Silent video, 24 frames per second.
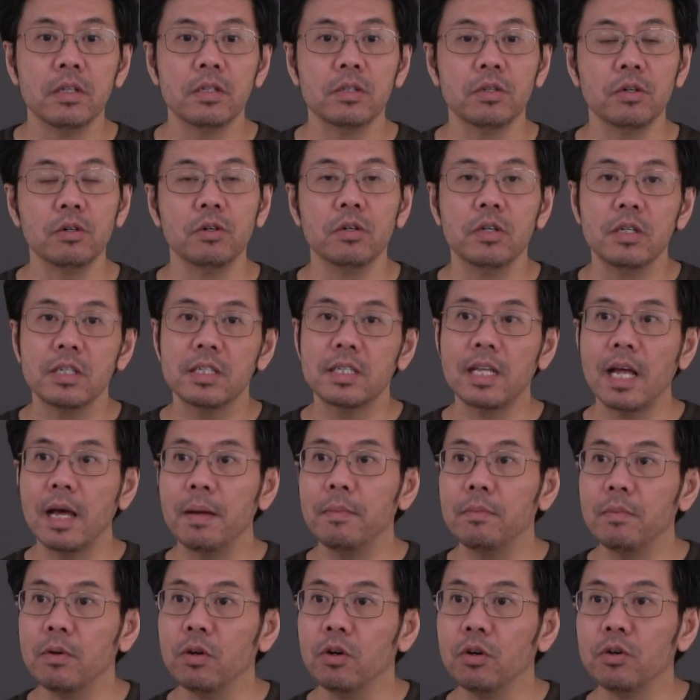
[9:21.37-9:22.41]
So
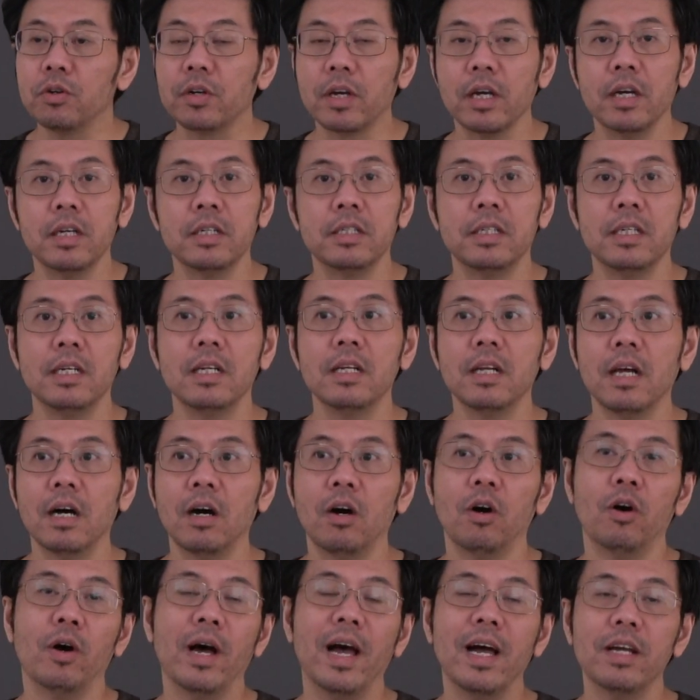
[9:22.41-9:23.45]
some local dealer
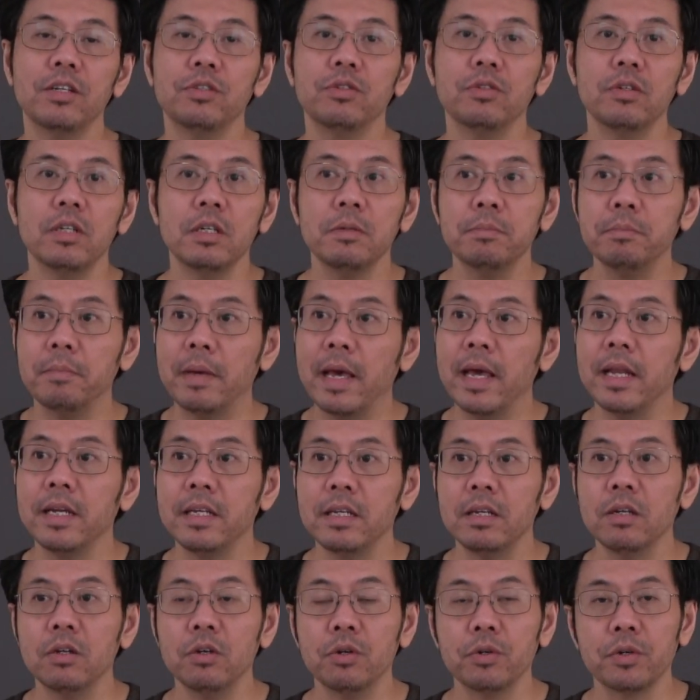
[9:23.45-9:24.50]
or actually
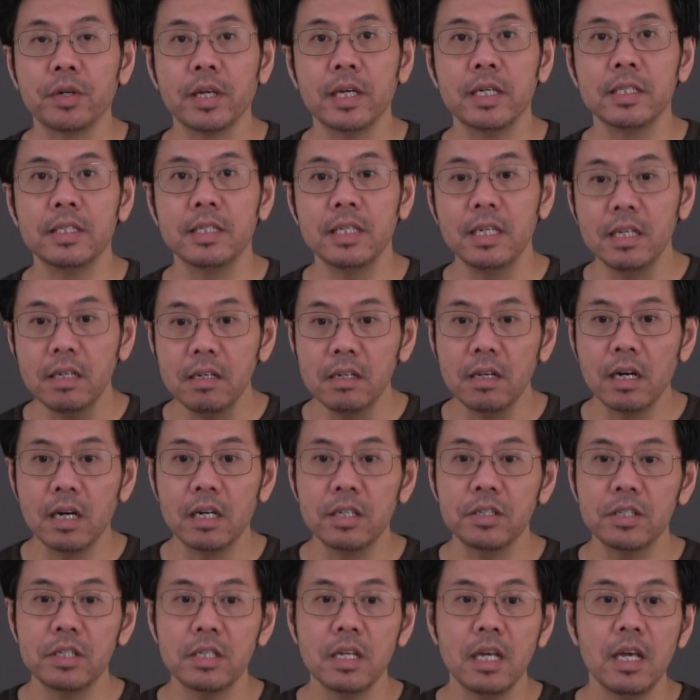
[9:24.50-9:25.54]
many local
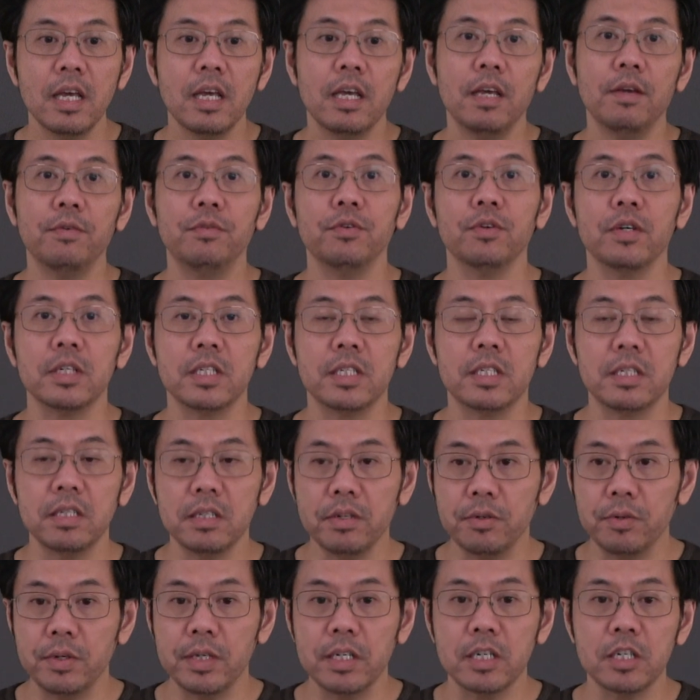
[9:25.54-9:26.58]
dealers, if you're a
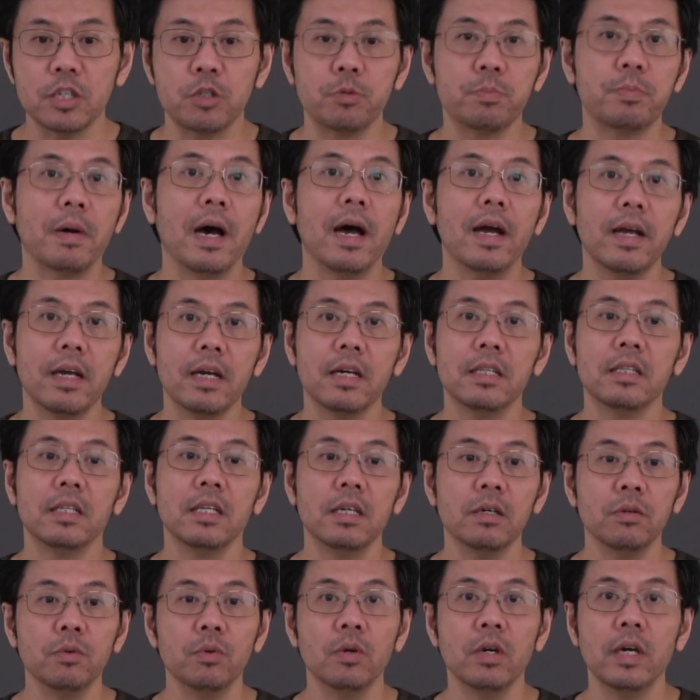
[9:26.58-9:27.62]
serious buyer,
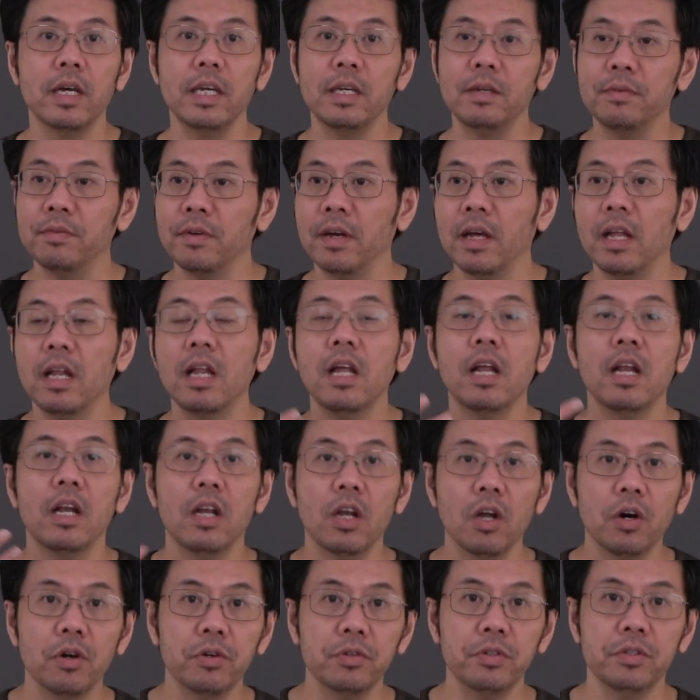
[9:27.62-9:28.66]
they will even
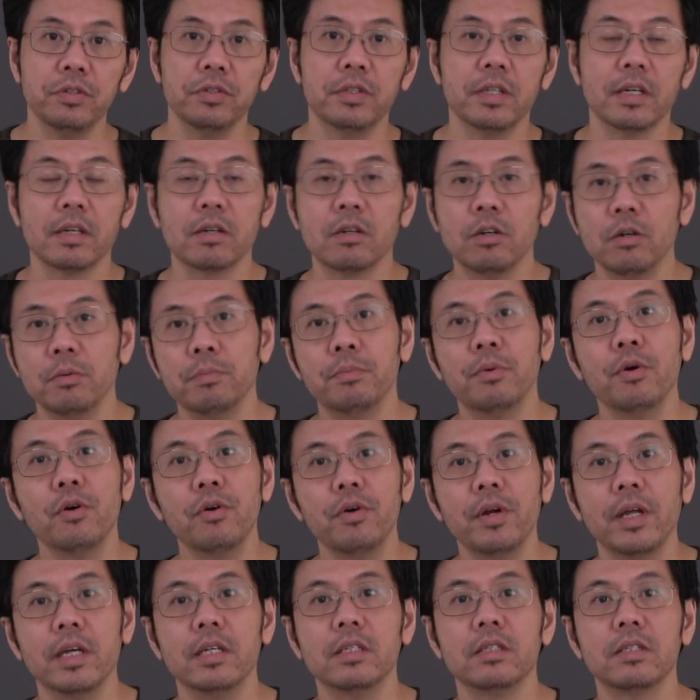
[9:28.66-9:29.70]
loan you the
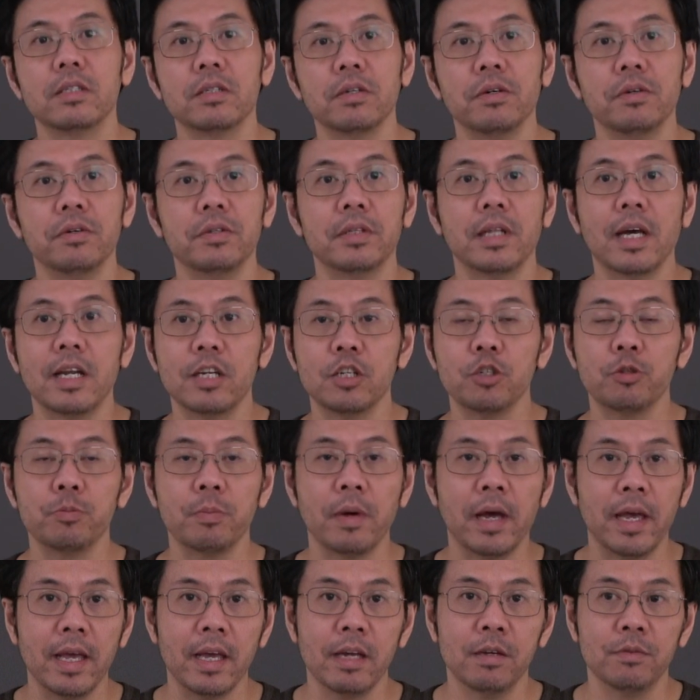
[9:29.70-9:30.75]
component. So that is
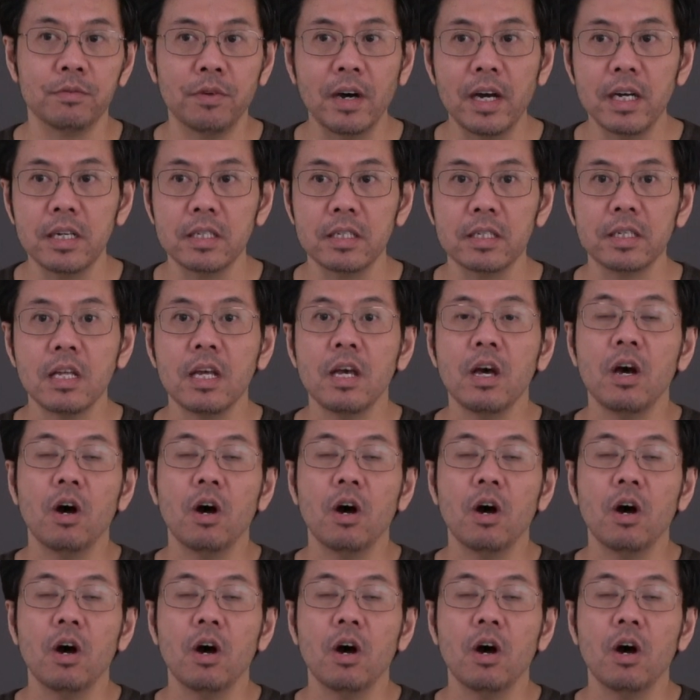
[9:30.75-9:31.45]
my advice.